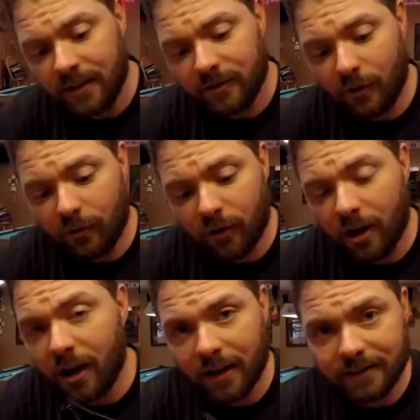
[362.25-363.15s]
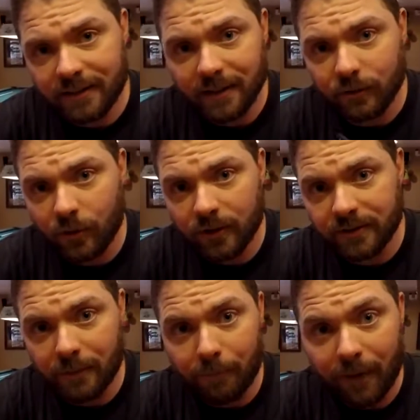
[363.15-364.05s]
So for us, this was
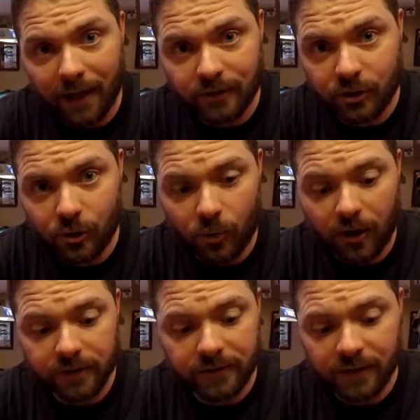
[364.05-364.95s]
the best choice.